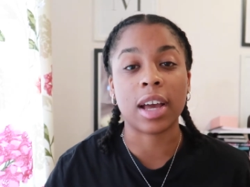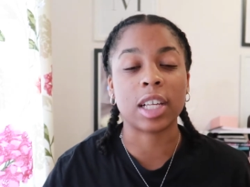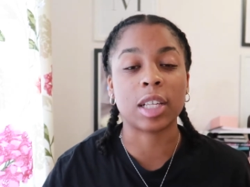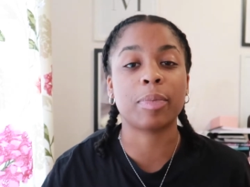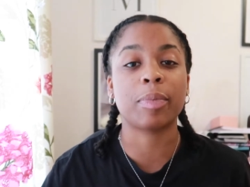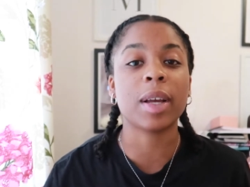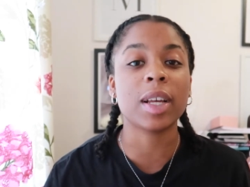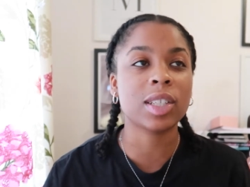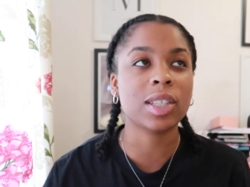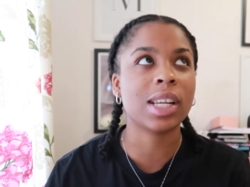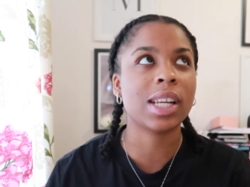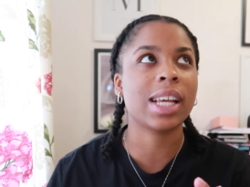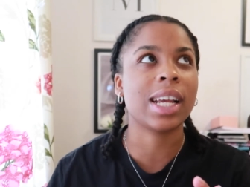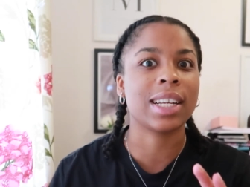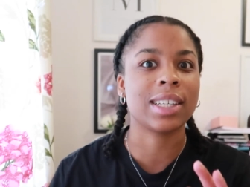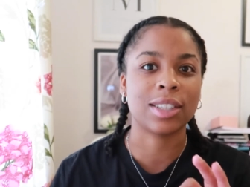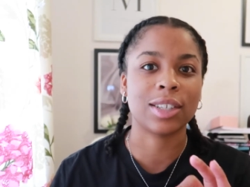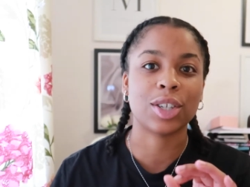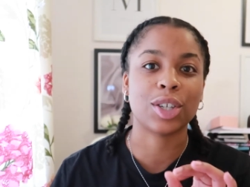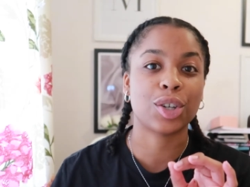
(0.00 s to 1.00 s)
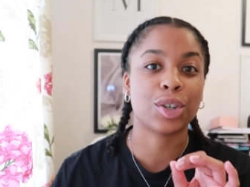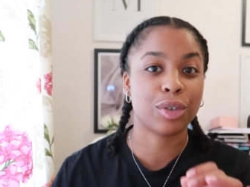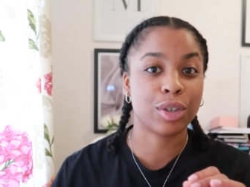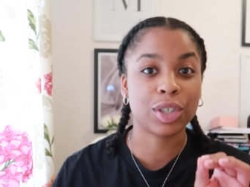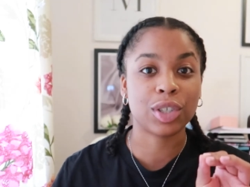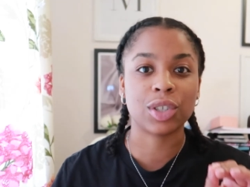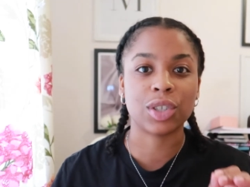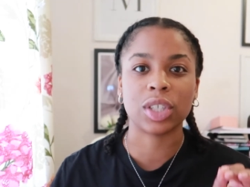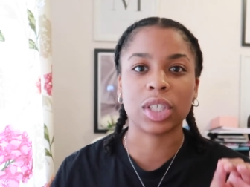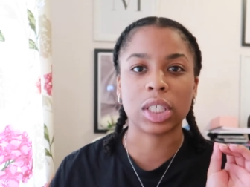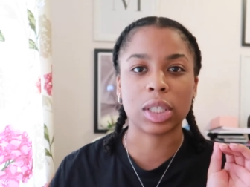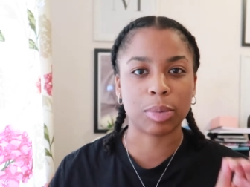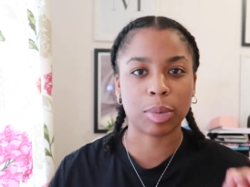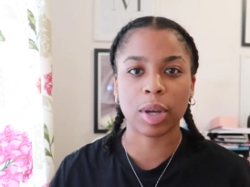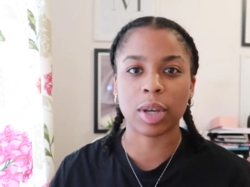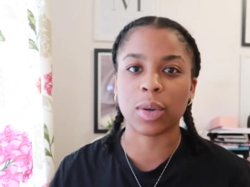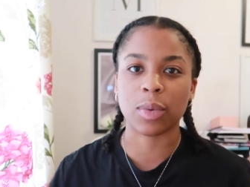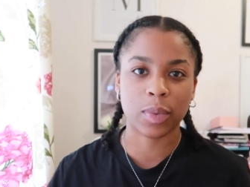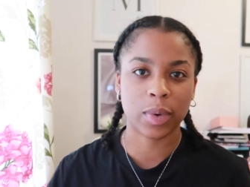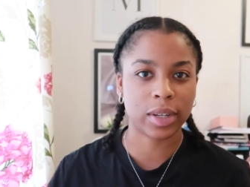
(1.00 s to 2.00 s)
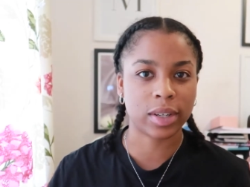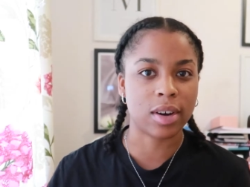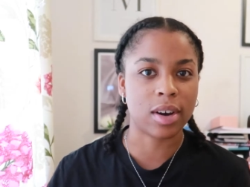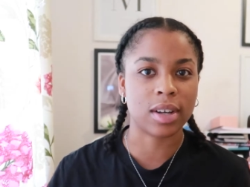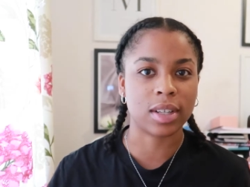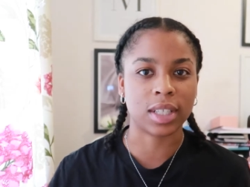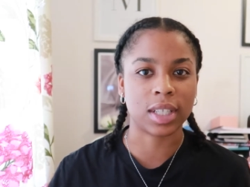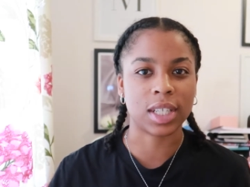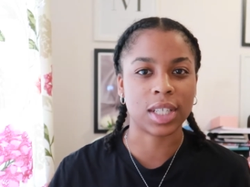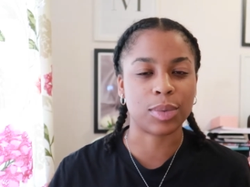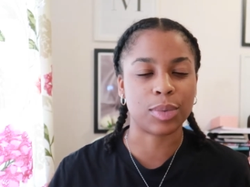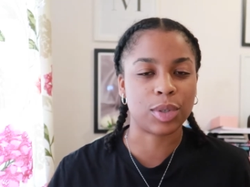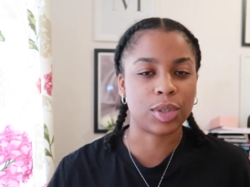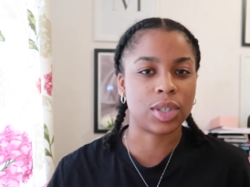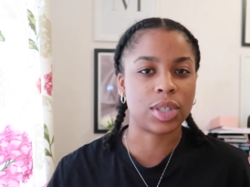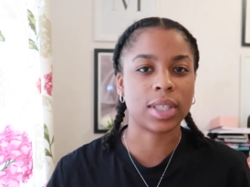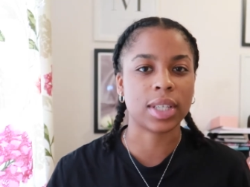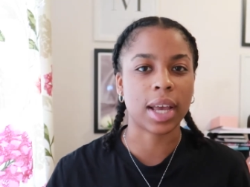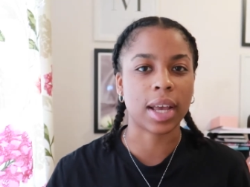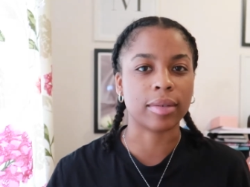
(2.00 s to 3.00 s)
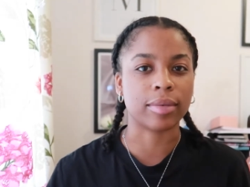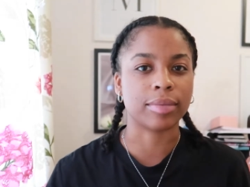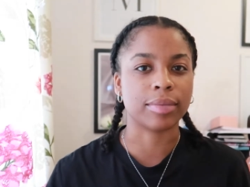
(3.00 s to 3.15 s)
especially as a Christian spoken word artist, would you say?